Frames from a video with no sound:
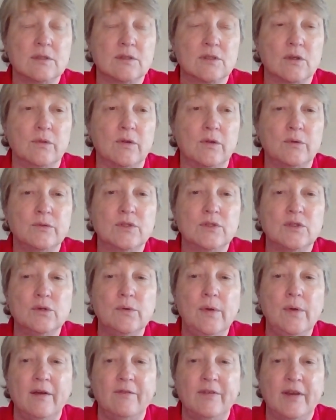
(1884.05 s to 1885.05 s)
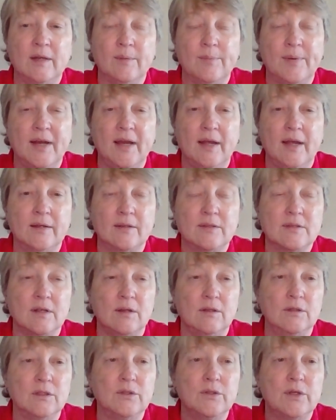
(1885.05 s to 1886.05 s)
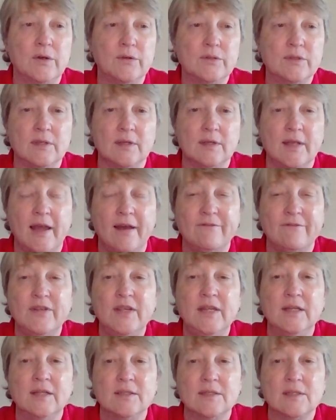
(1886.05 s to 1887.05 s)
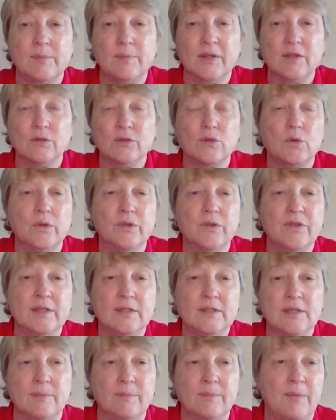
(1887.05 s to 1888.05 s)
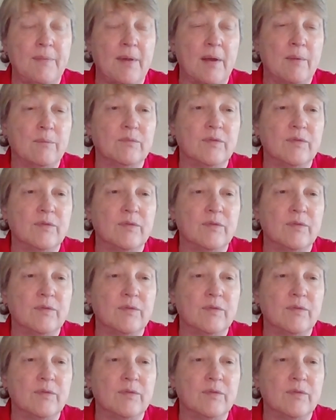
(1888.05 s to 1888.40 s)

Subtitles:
So those do have antibiotics and glucose and caffeine and some other cool things in them that